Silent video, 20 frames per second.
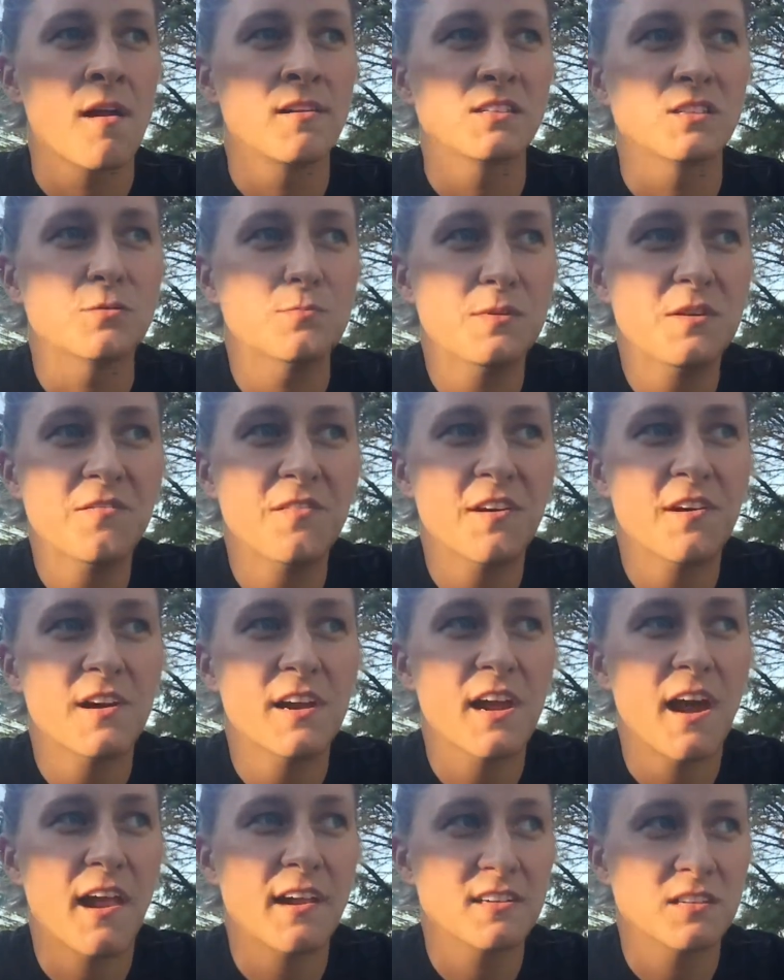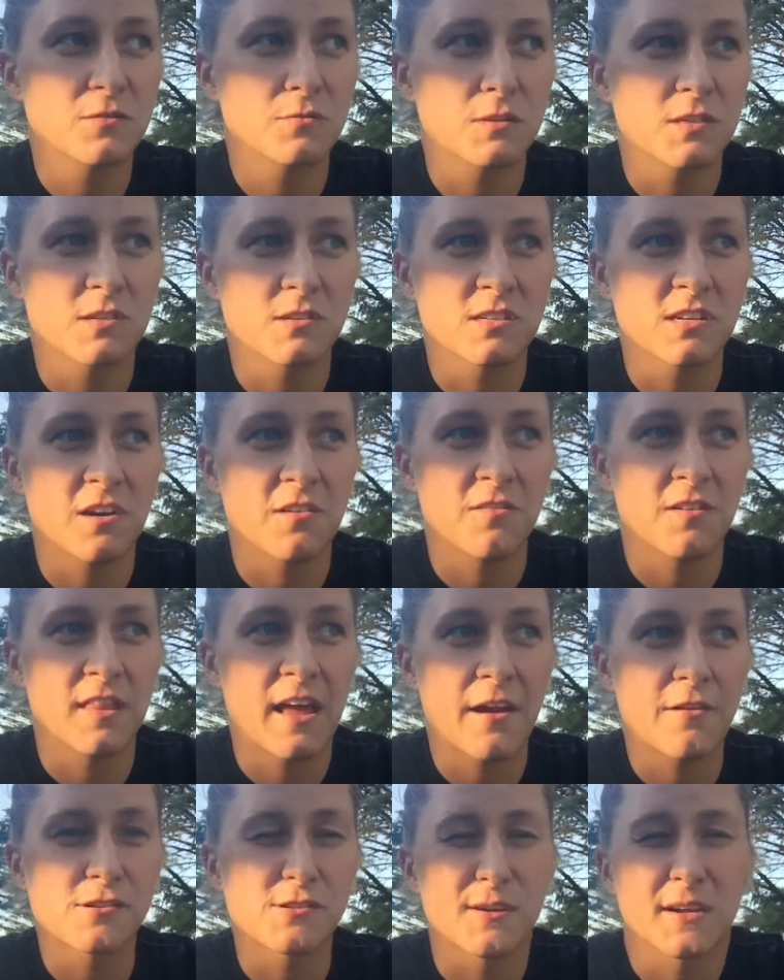So be very honest with yourself in
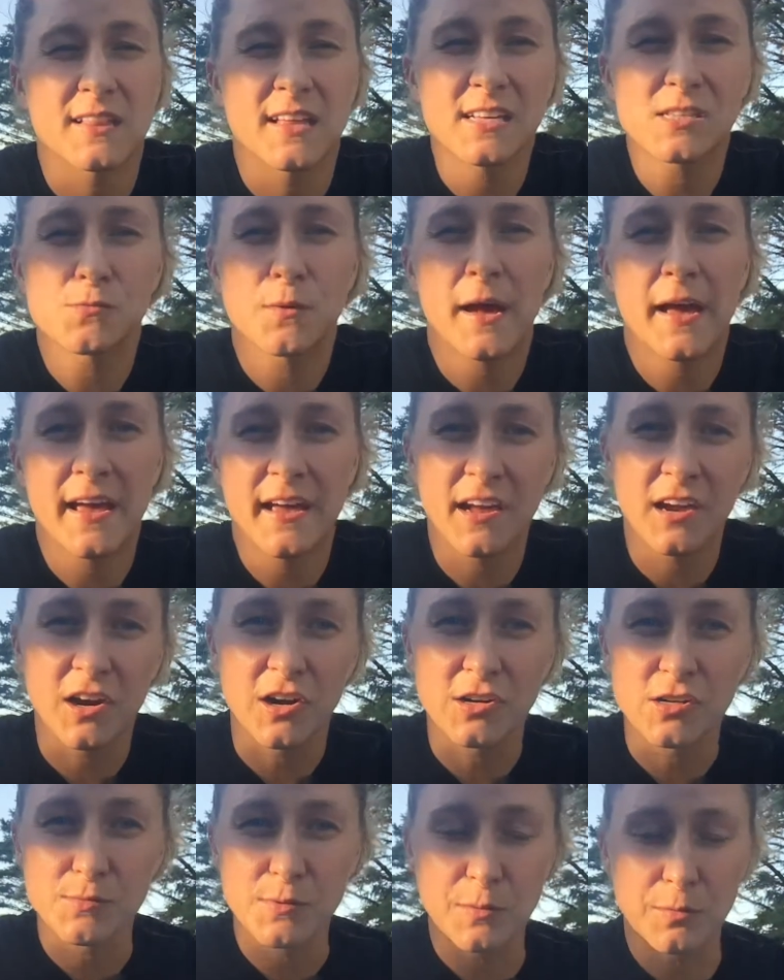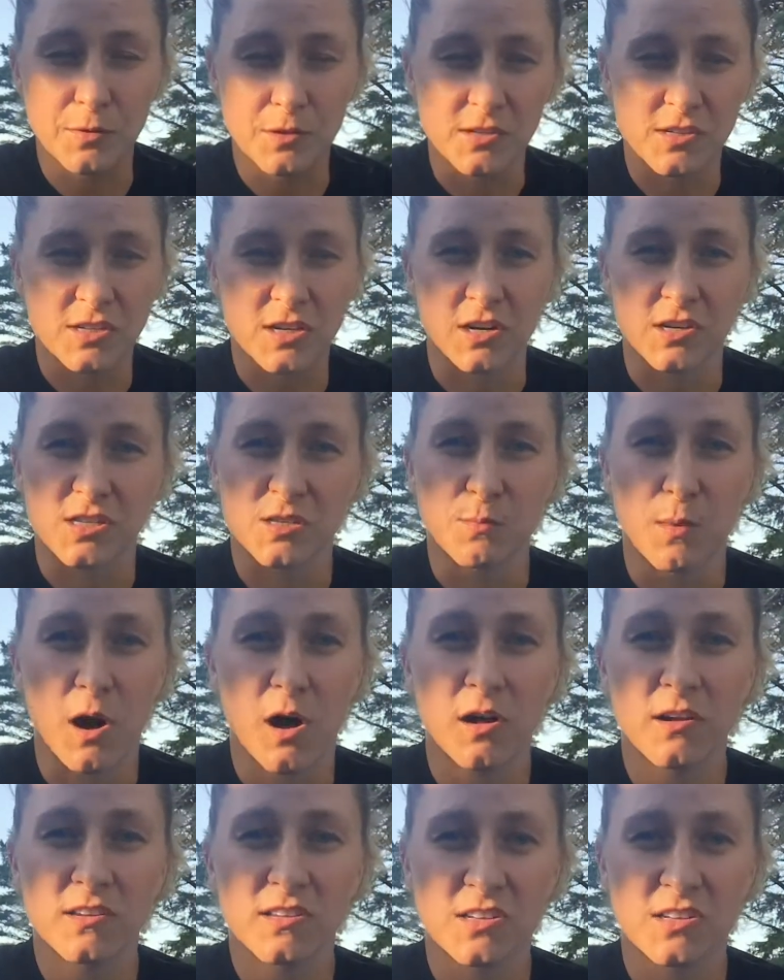that respect. That's why I encourage people to start small.